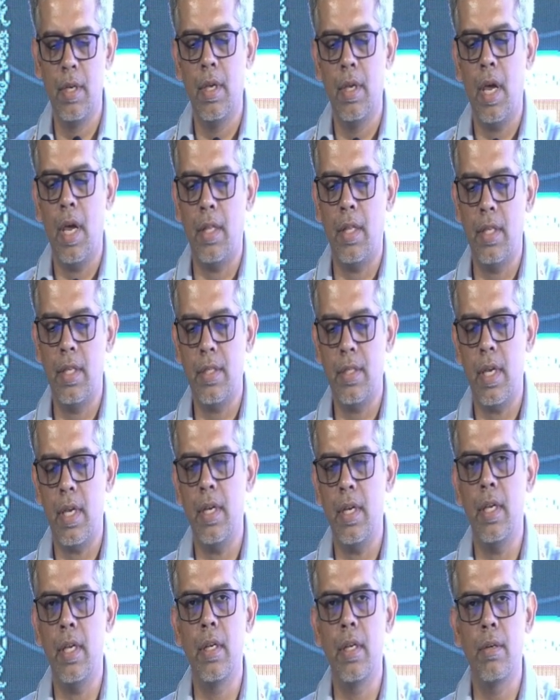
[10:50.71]
and this
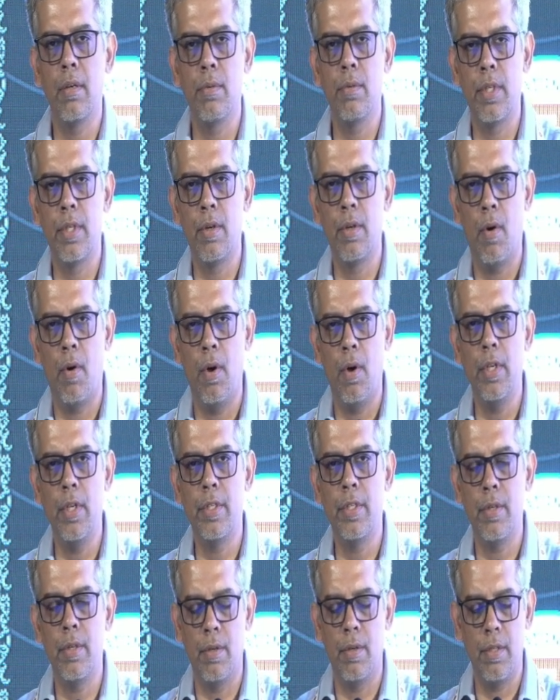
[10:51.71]
study included all
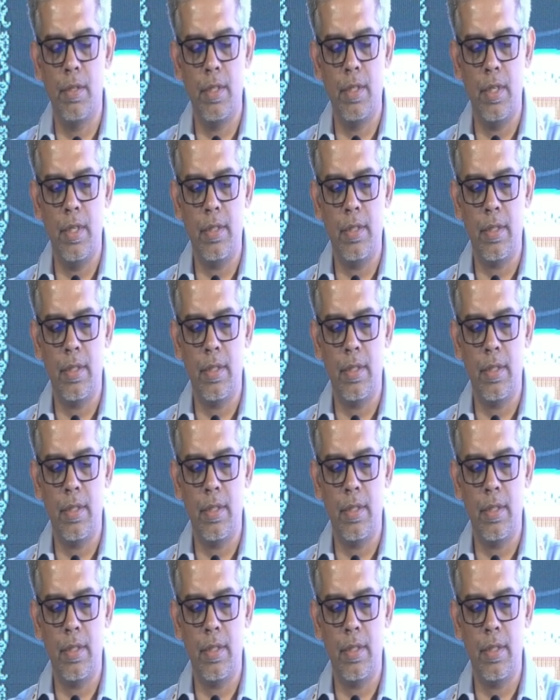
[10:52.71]
etiologies.